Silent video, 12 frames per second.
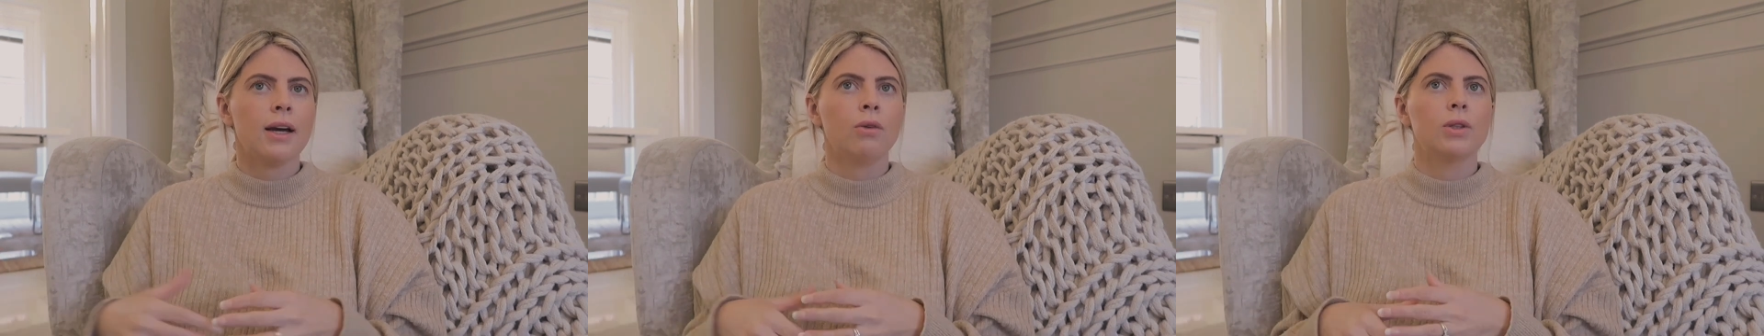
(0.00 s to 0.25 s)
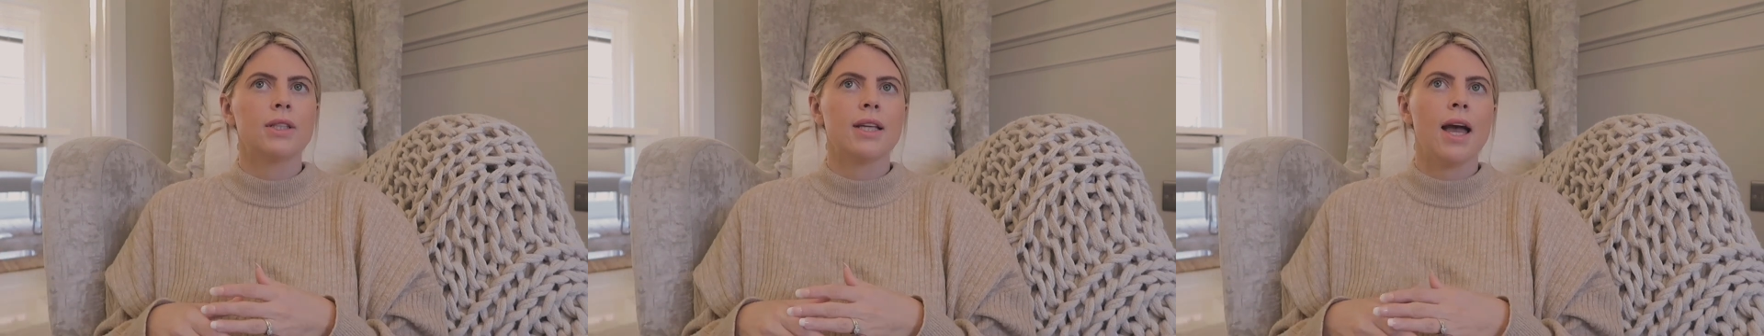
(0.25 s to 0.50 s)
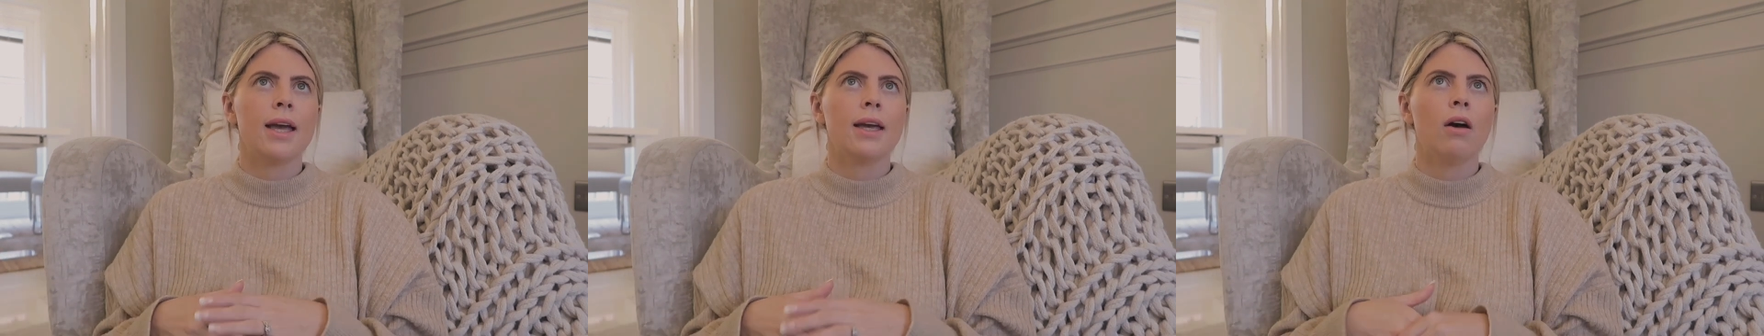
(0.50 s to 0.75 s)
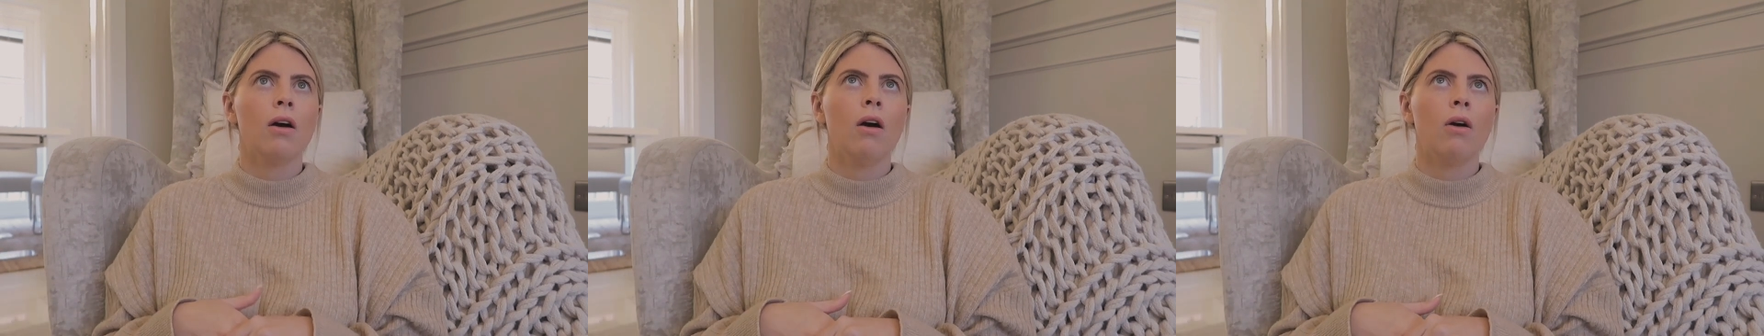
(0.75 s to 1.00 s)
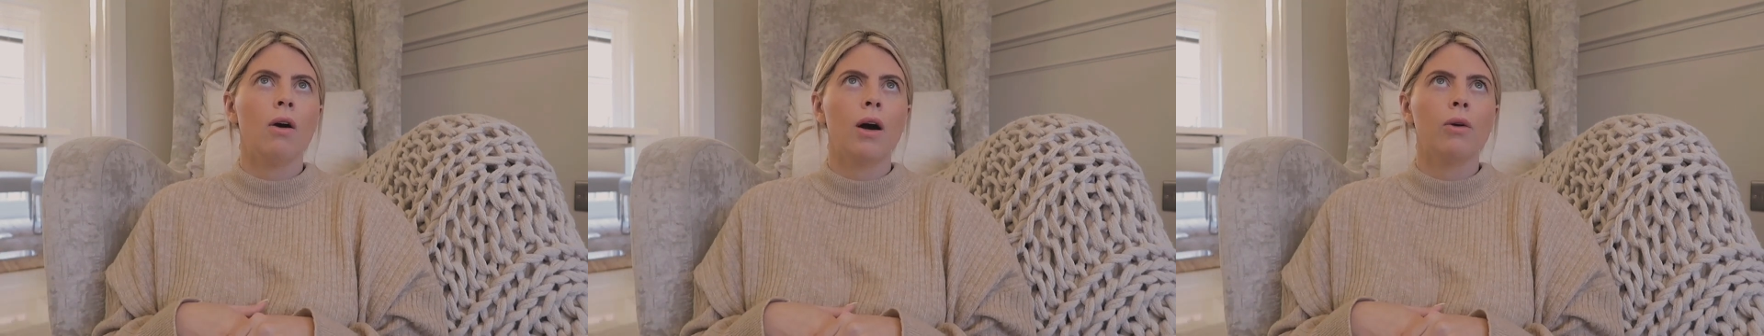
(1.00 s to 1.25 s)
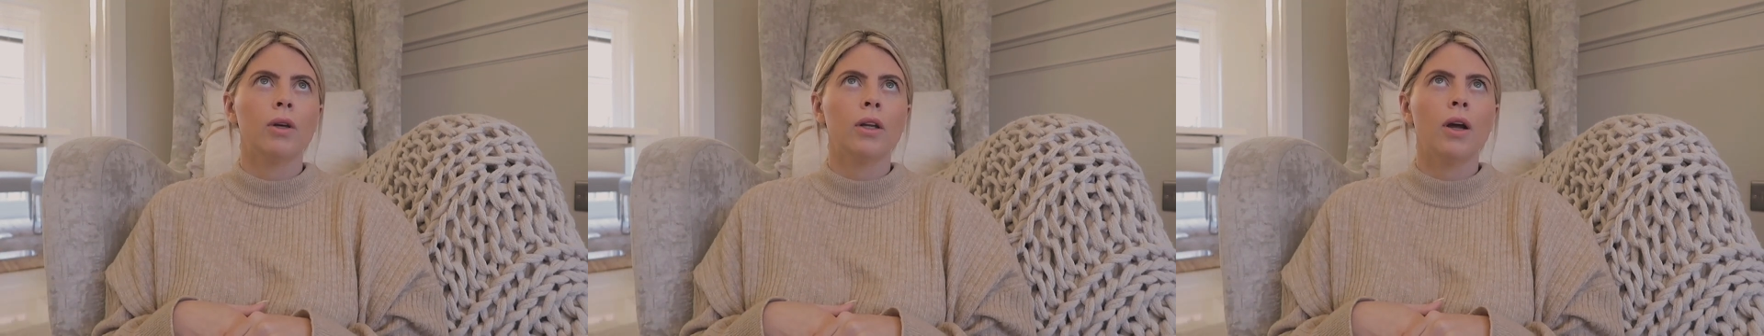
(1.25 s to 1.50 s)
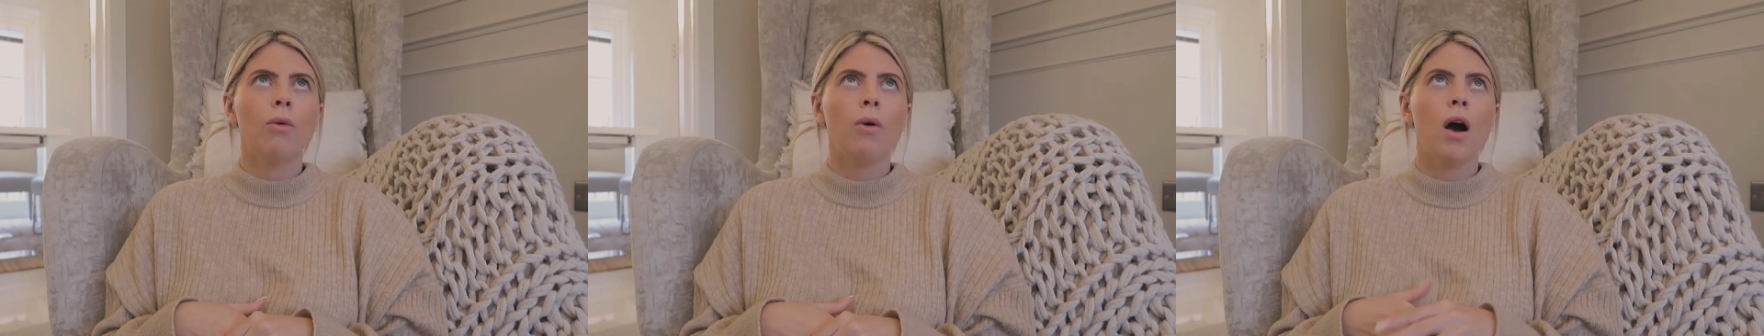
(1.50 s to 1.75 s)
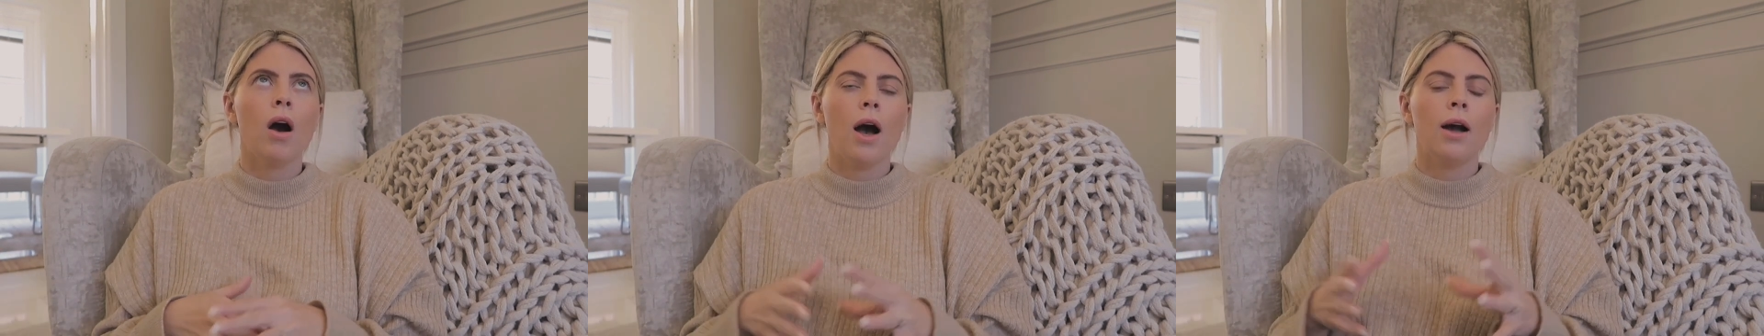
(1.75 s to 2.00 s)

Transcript: I would say, oh, you know what?